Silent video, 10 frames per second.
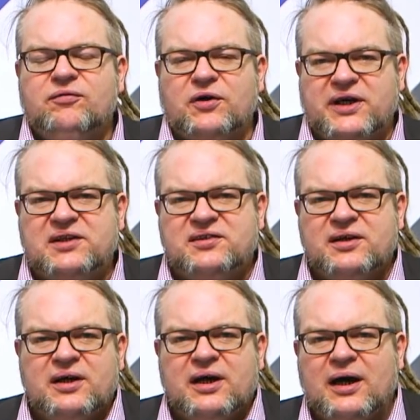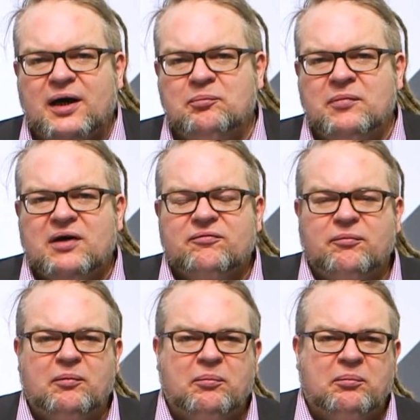For that, um,
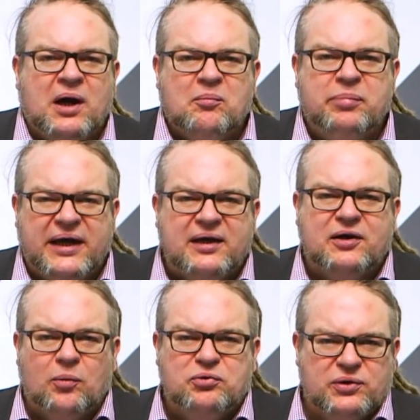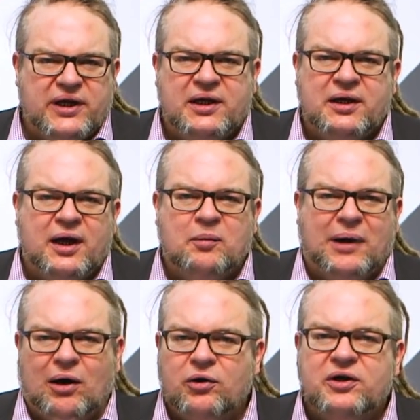big computing uh,
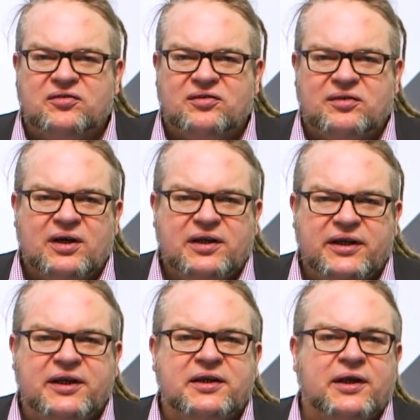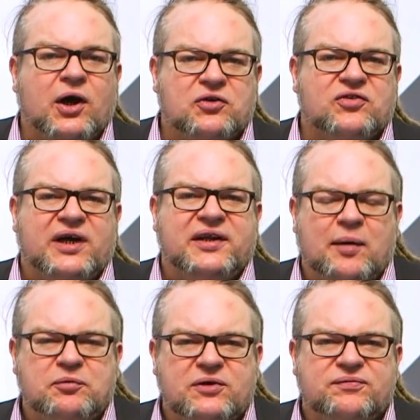power is needed and Autosar
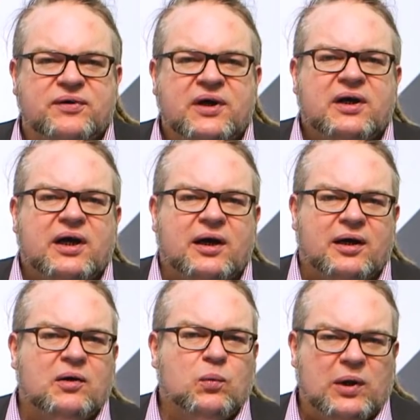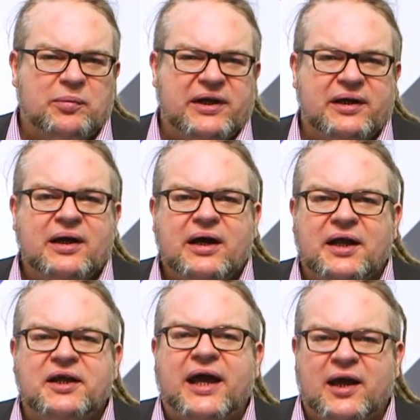Adaptive uh, will be
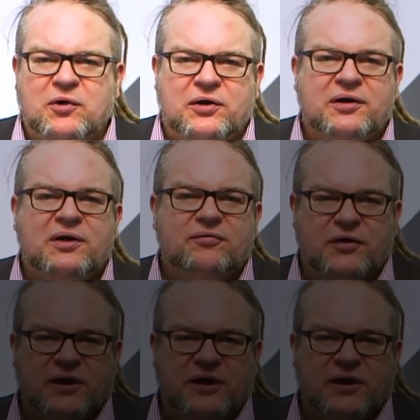an enabler for